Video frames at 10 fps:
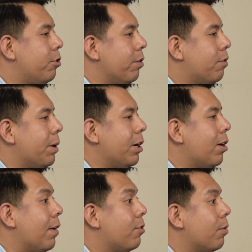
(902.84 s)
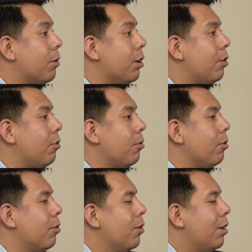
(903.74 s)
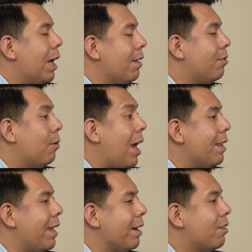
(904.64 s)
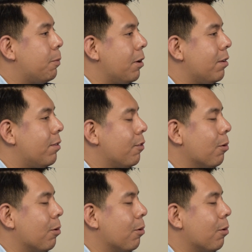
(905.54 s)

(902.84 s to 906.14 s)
students, might not have someone who has had that experience of mm-hmm.